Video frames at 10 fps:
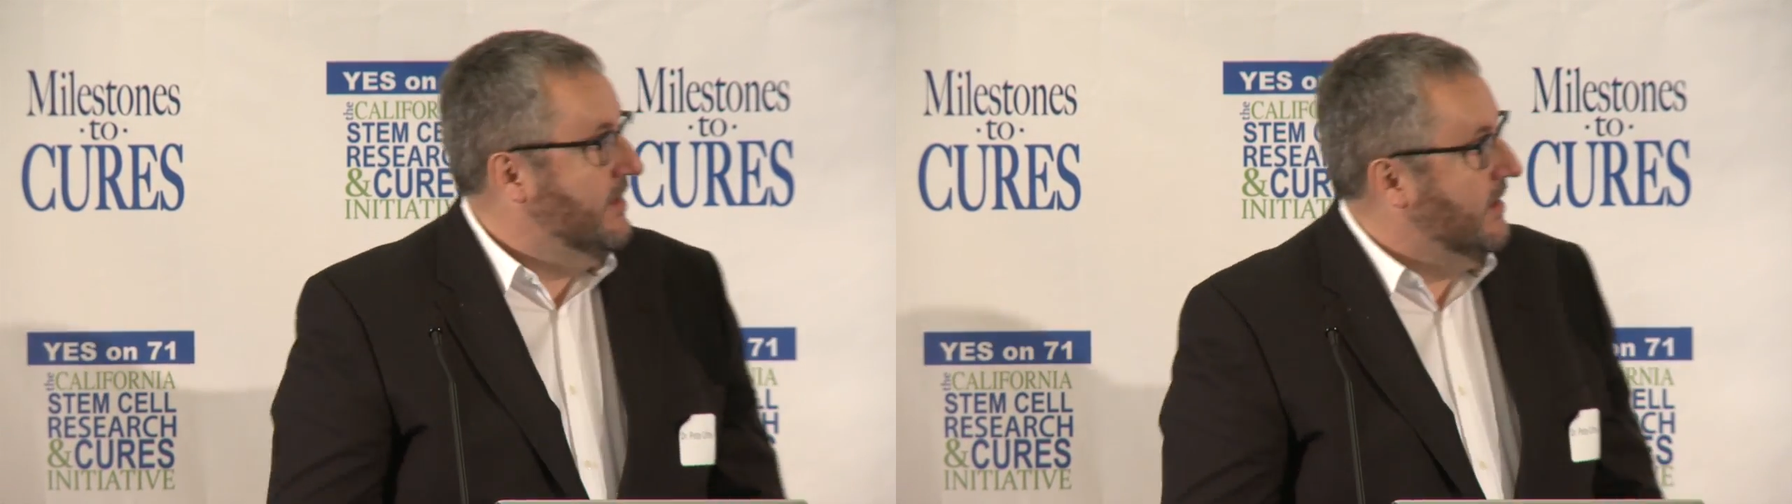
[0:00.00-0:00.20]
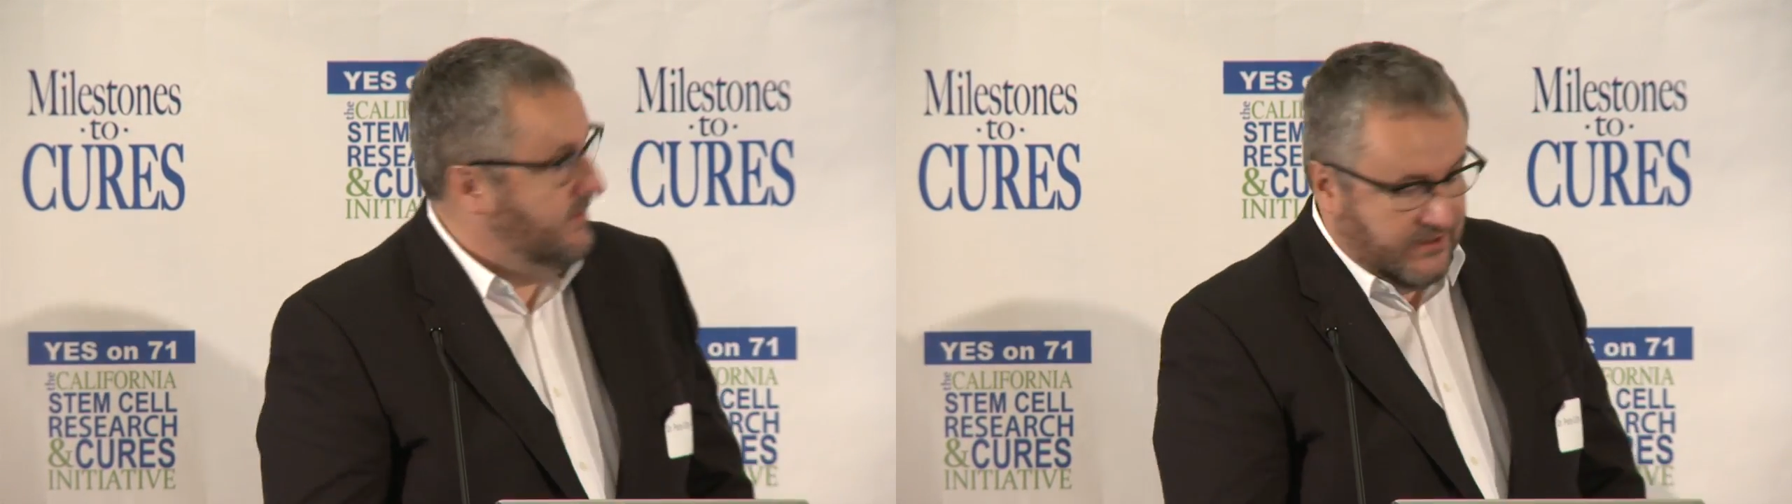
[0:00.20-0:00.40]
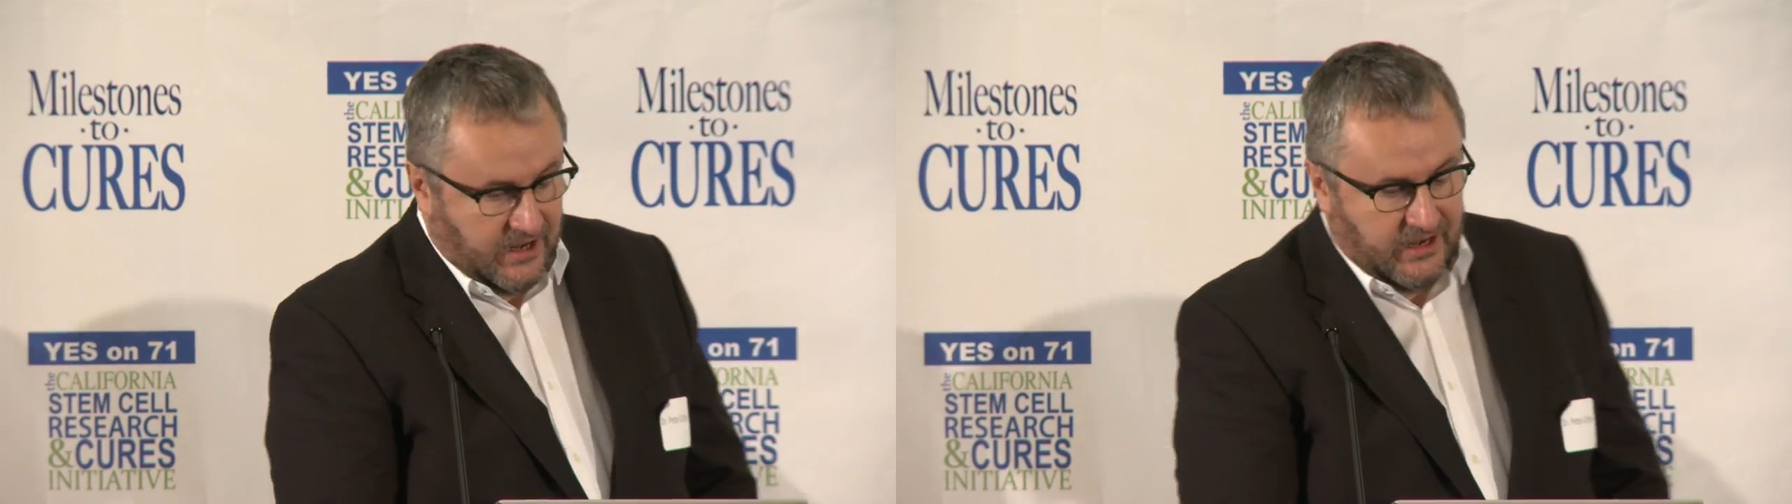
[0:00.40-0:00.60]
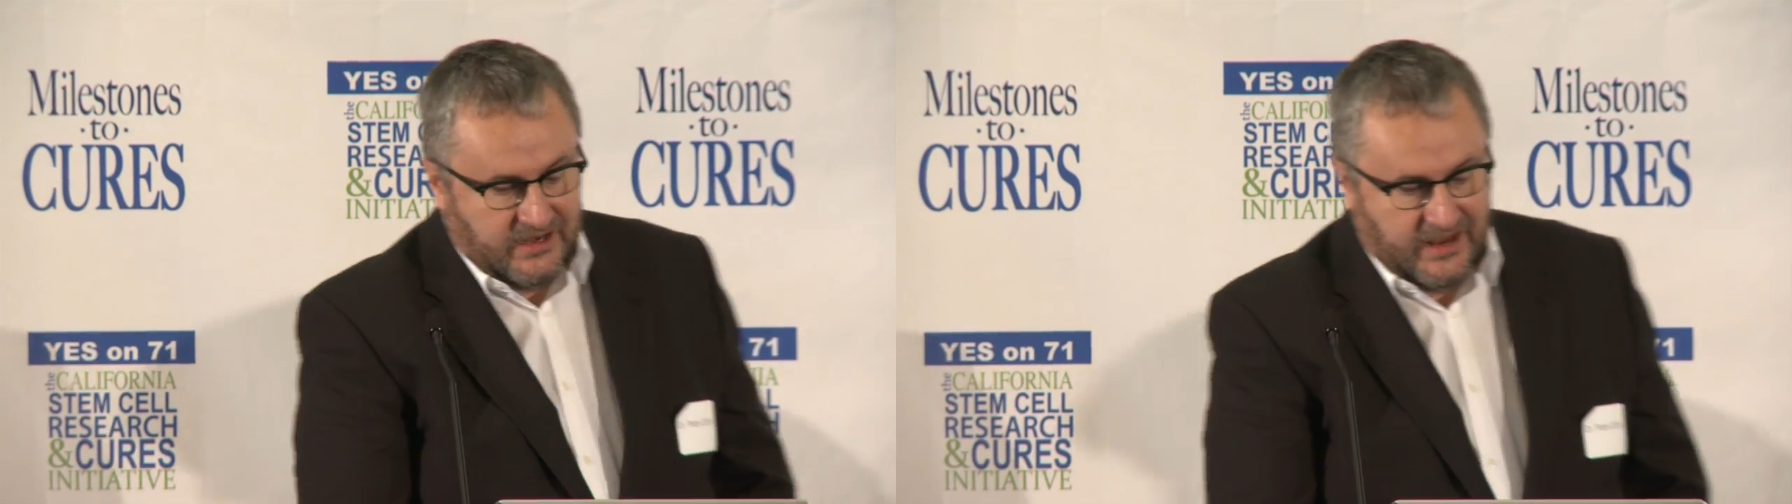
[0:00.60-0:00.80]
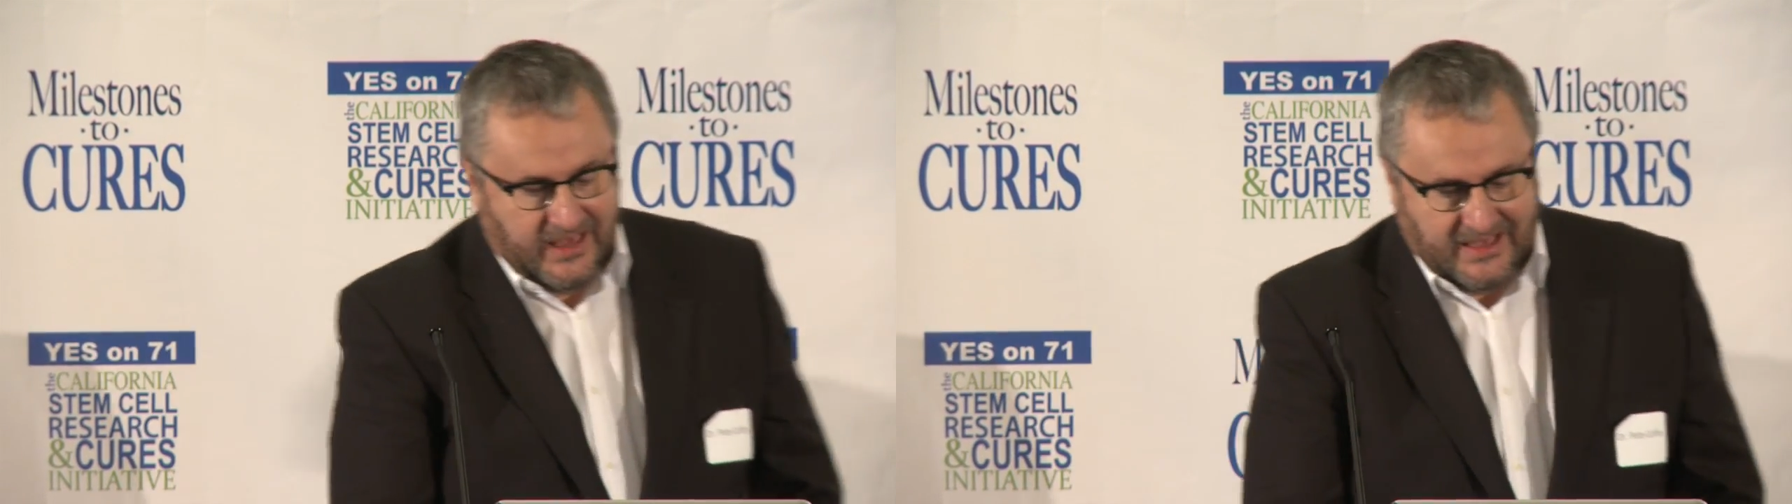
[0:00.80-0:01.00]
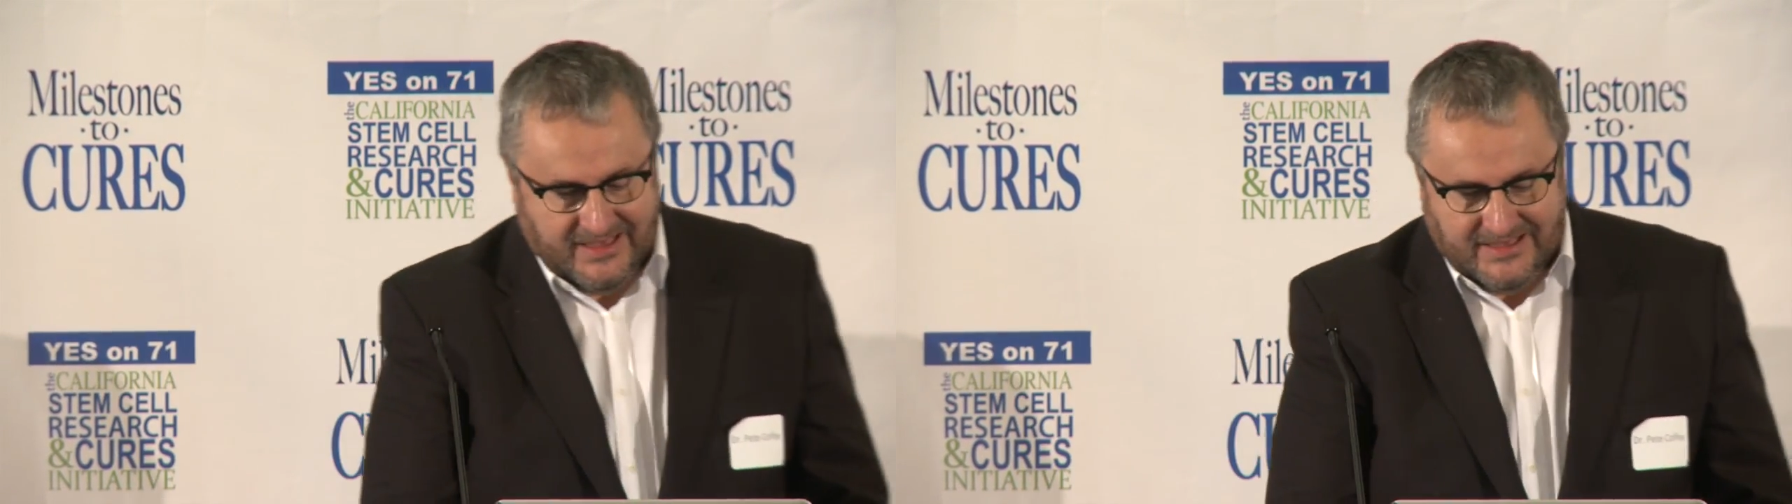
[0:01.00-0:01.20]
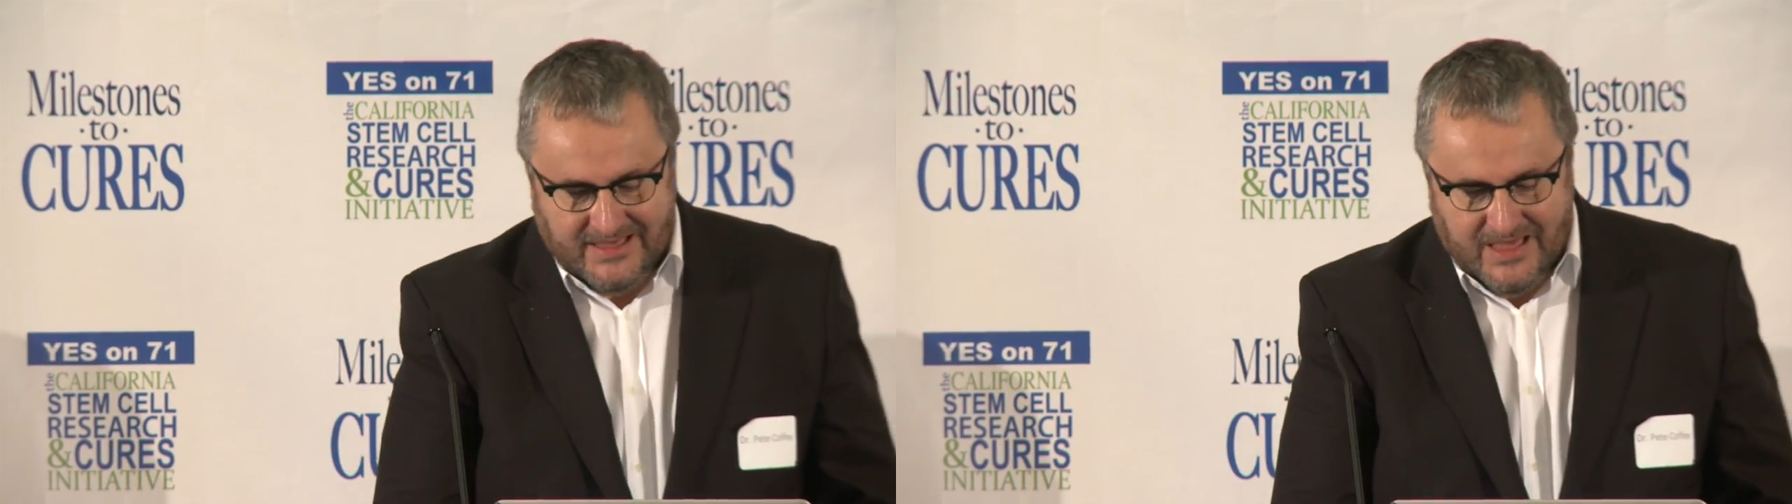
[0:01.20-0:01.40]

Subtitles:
into clinic